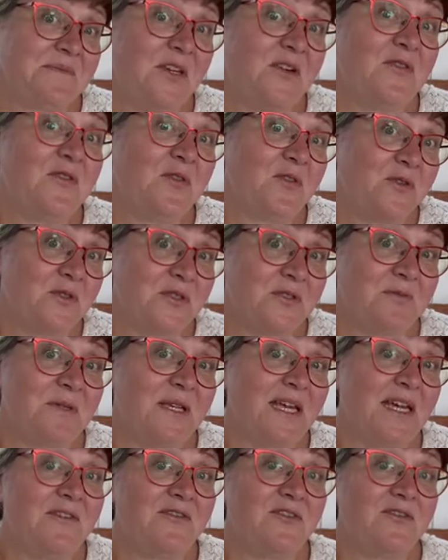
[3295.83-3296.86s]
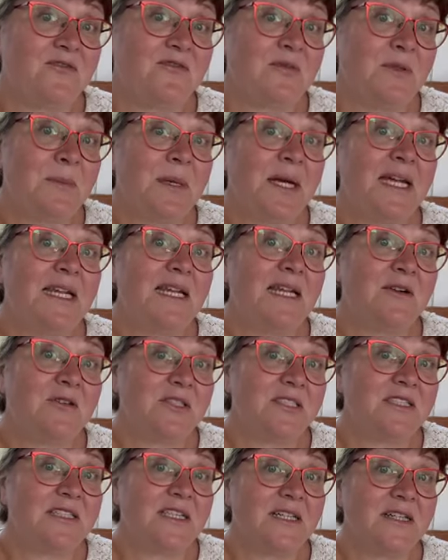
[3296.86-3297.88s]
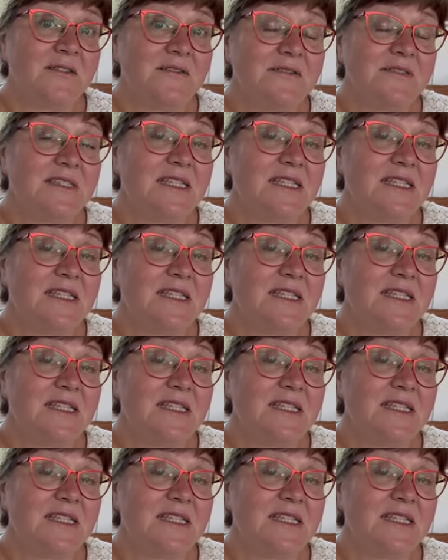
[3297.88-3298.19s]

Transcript: of course, we have to remind ourselves